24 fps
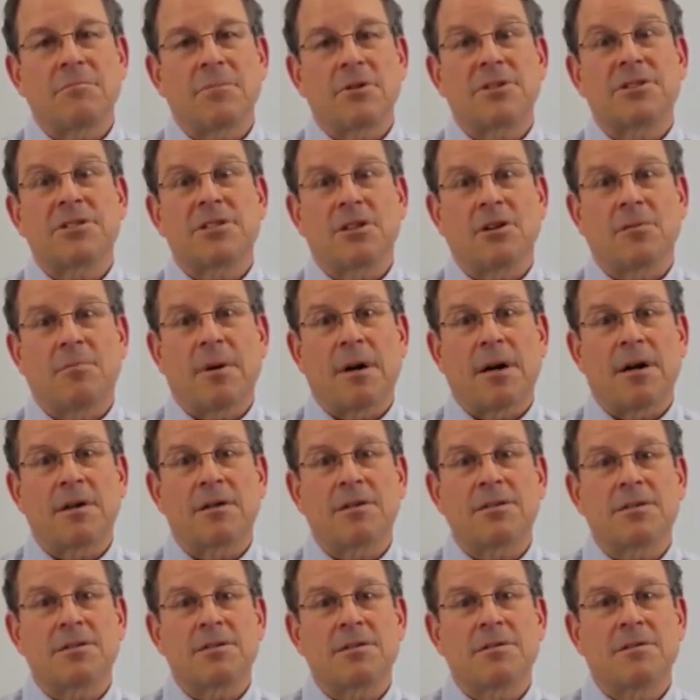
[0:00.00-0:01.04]
seal
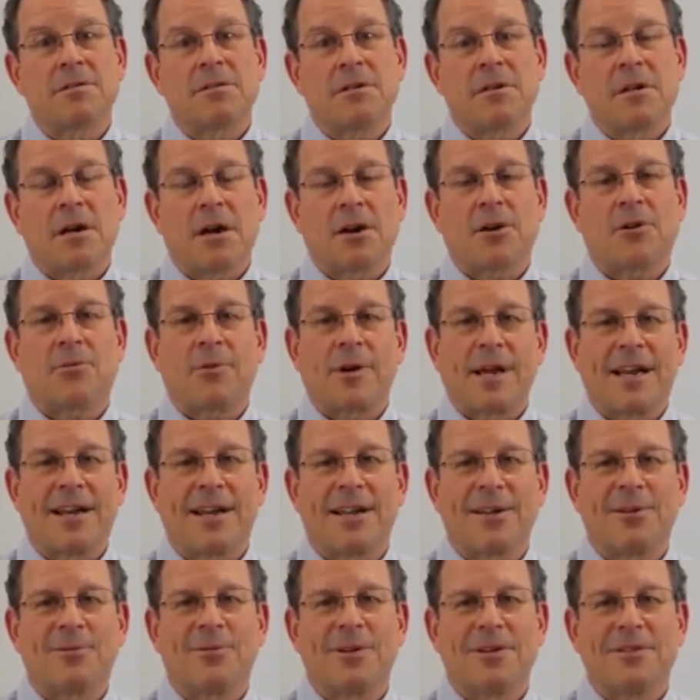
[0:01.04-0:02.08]
bars, are created
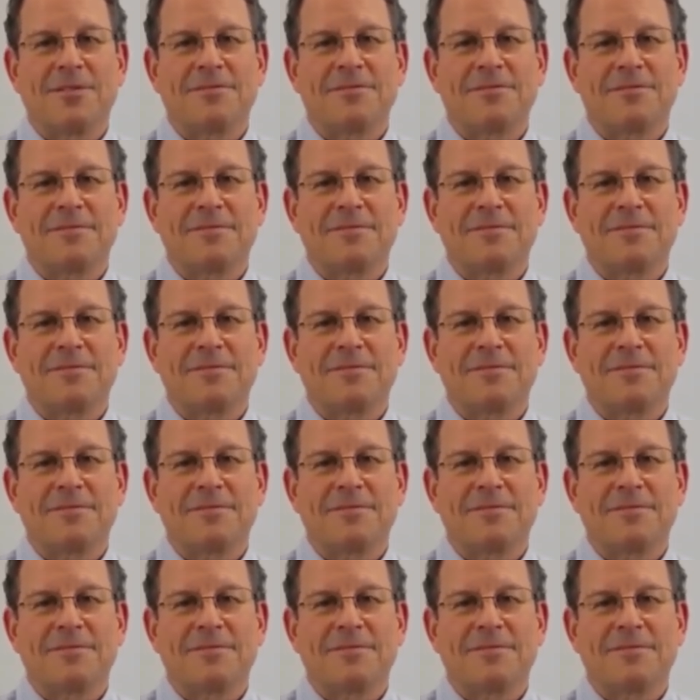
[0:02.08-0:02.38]
equal.